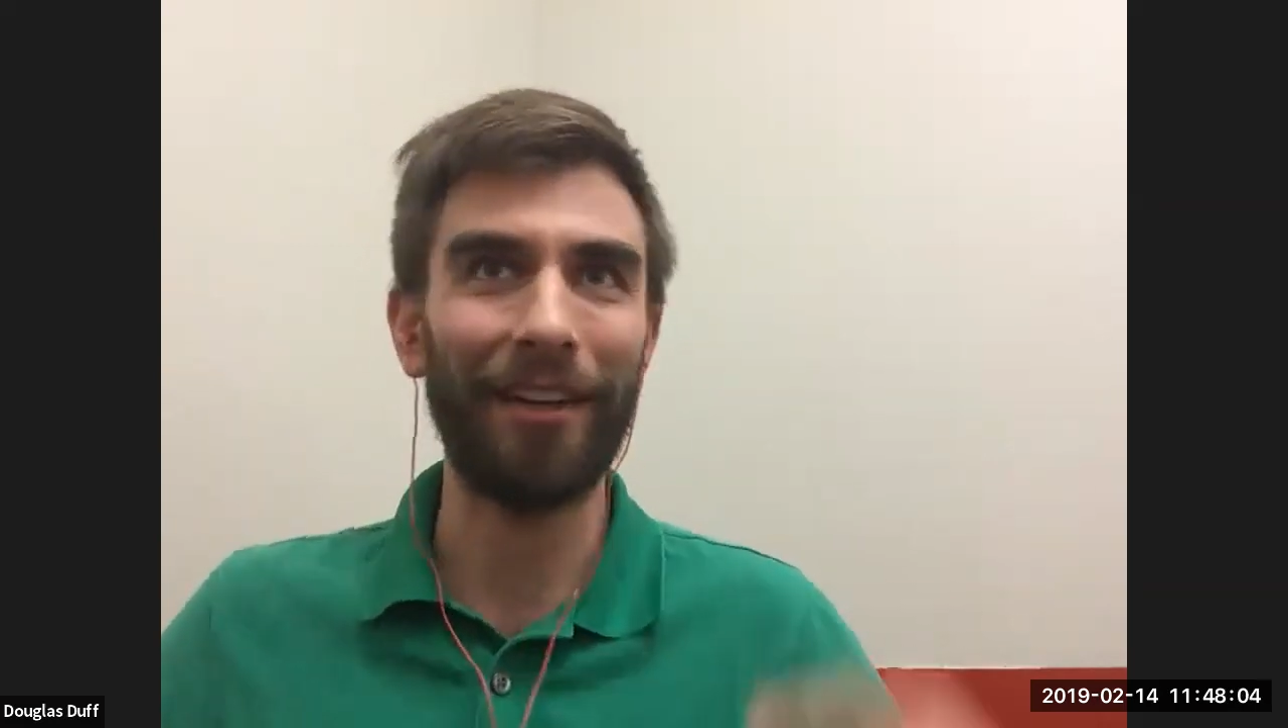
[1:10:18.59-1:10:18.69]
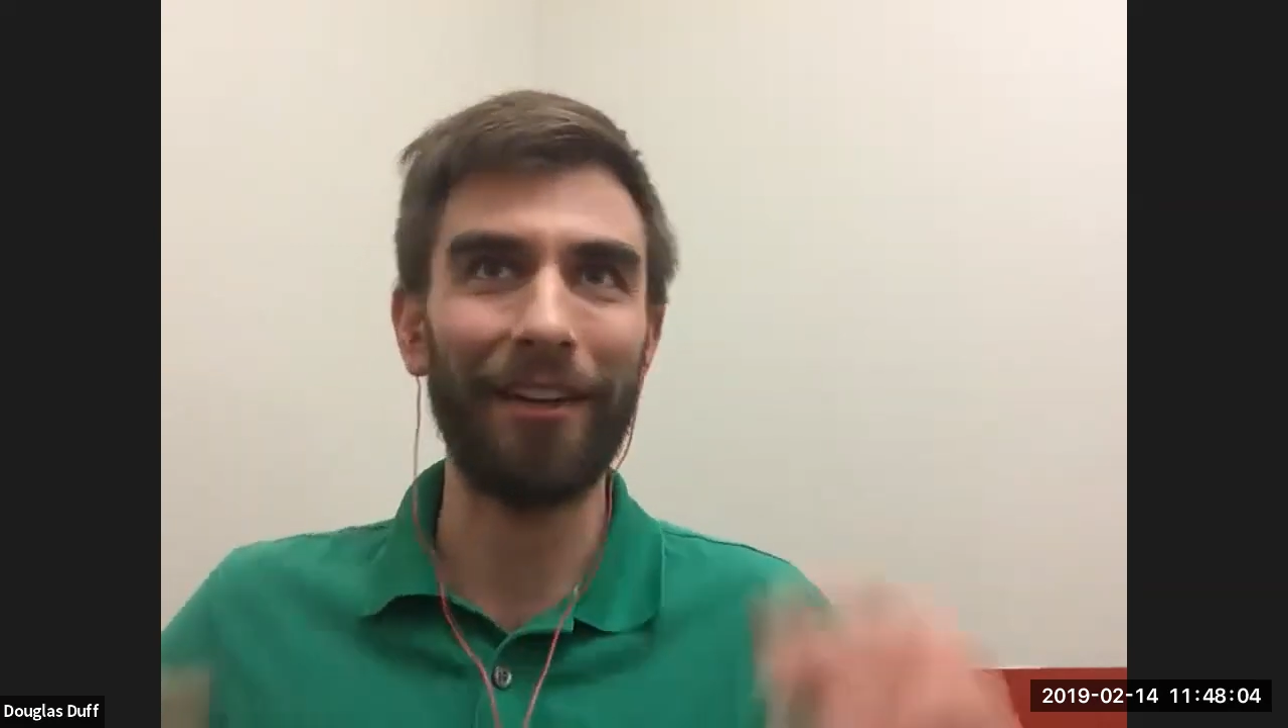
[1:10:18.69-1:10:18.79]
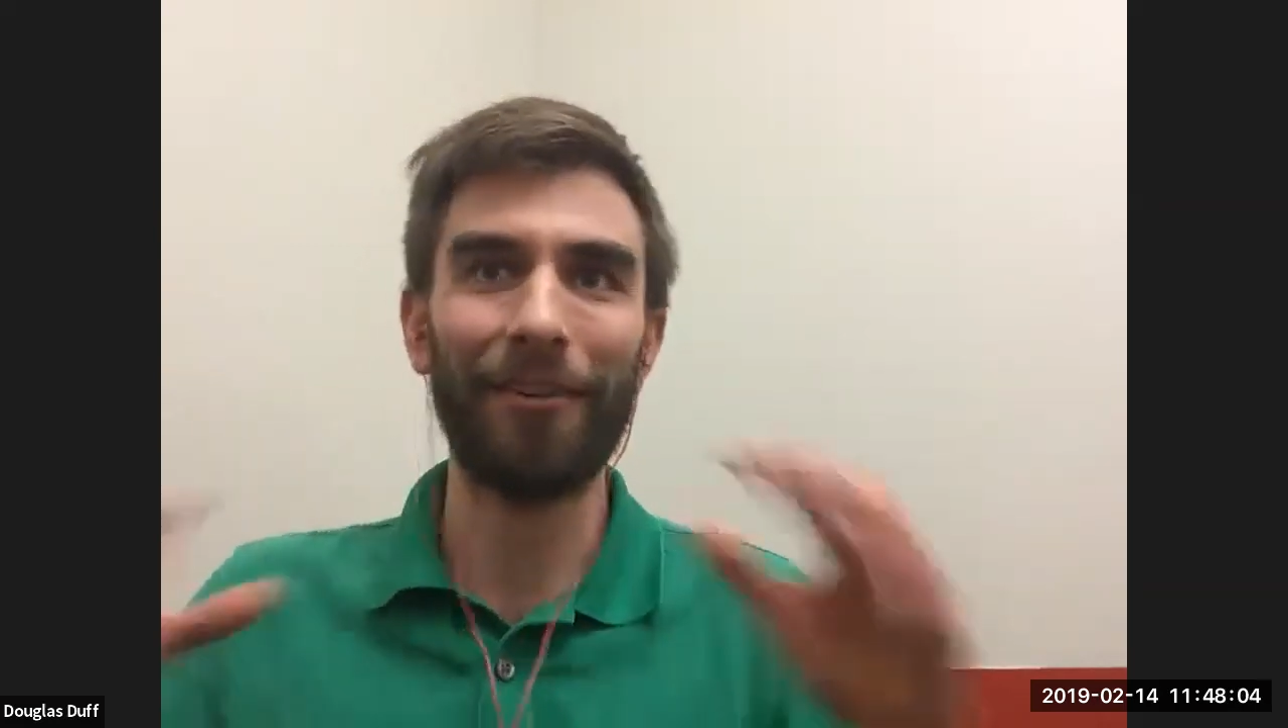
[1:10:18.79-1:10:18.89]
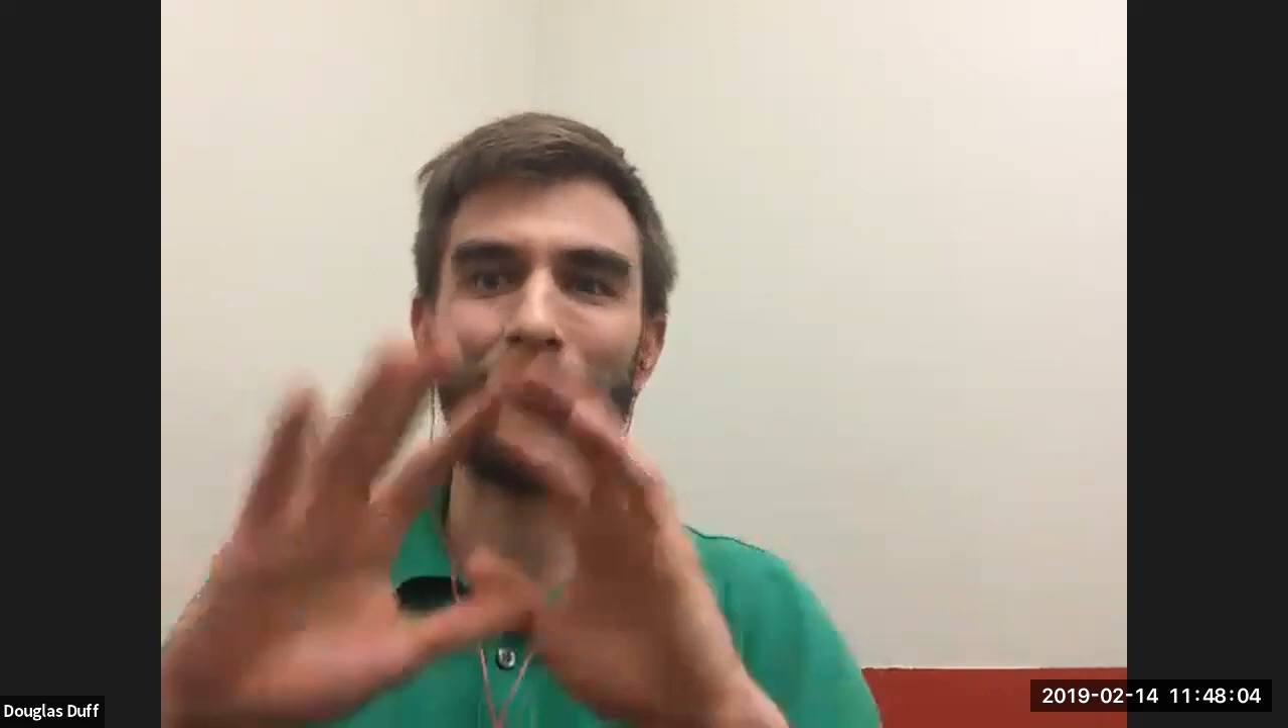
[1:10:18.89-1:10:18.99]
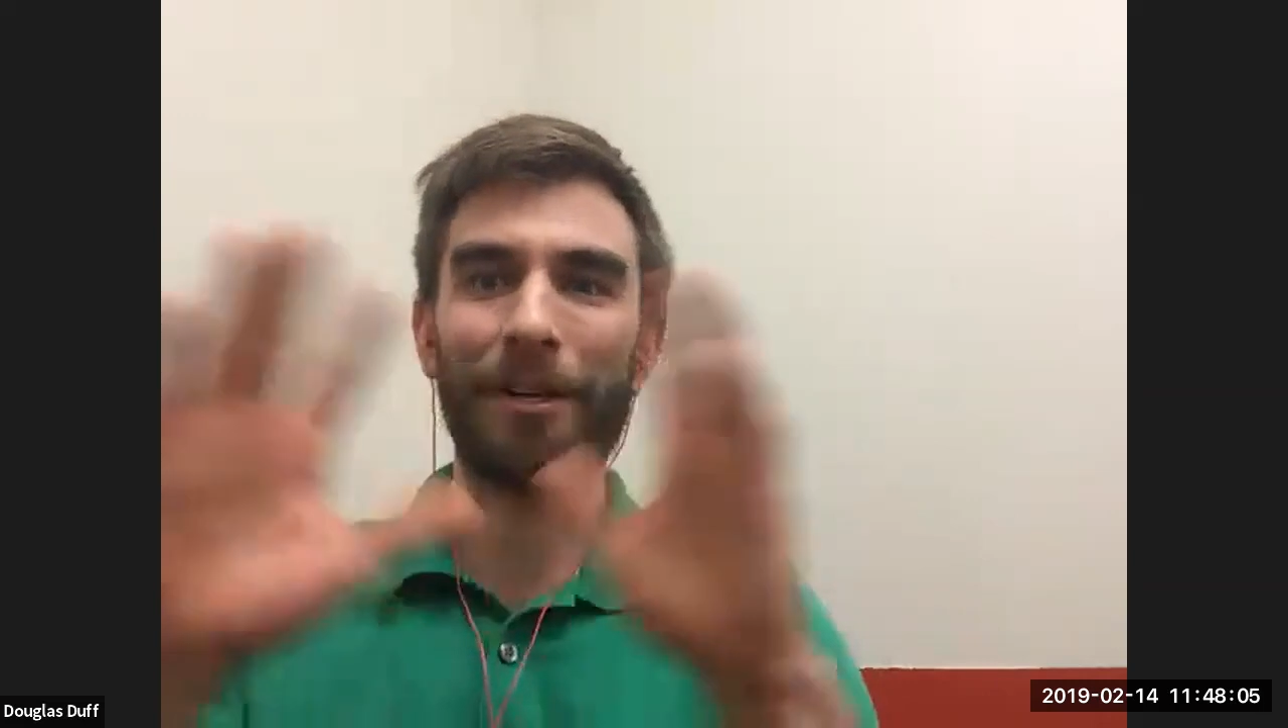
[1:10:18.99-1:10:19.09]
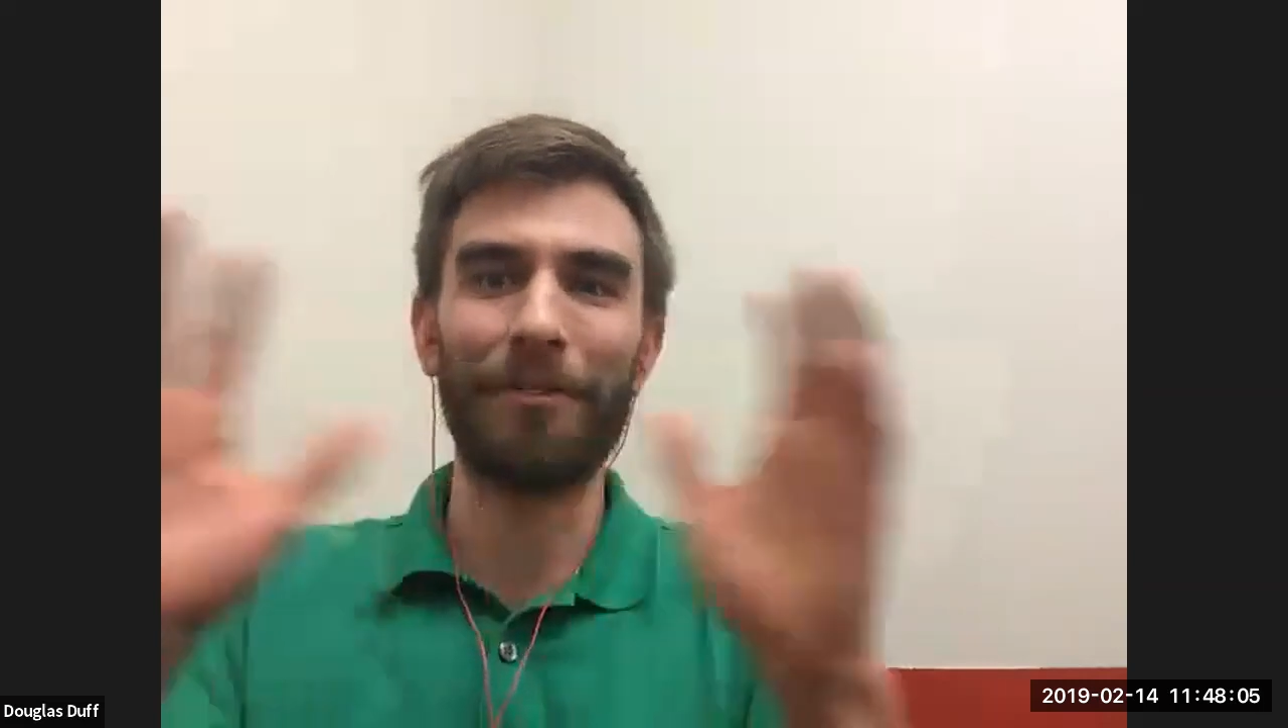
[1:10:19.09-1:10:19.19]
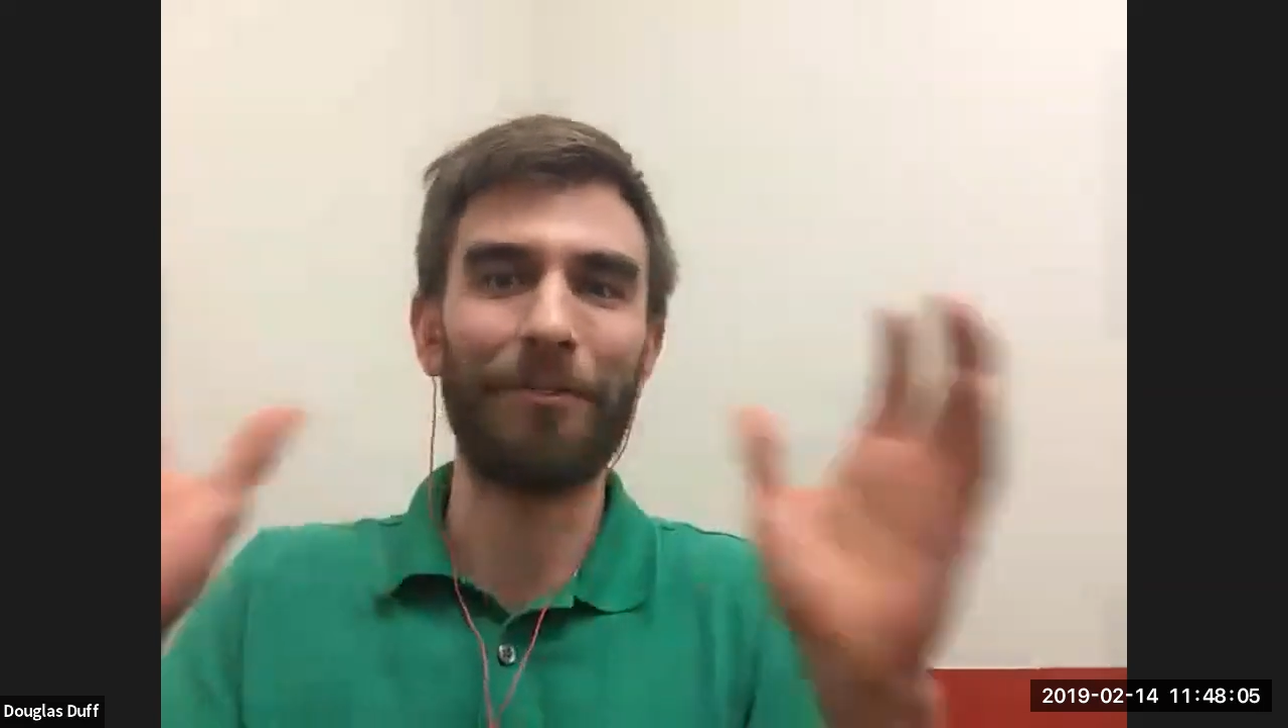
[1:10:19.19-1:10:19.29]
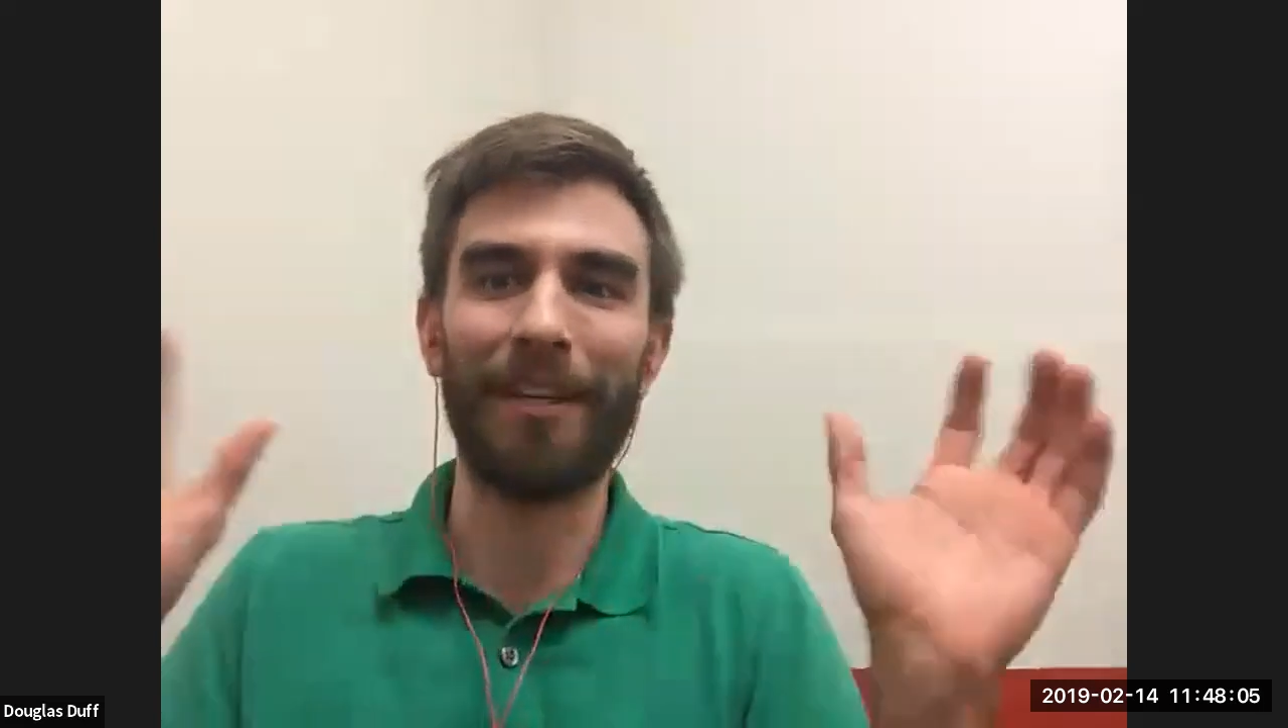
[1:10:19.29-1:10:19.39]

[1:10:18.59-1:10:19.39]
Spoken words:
refrain from that.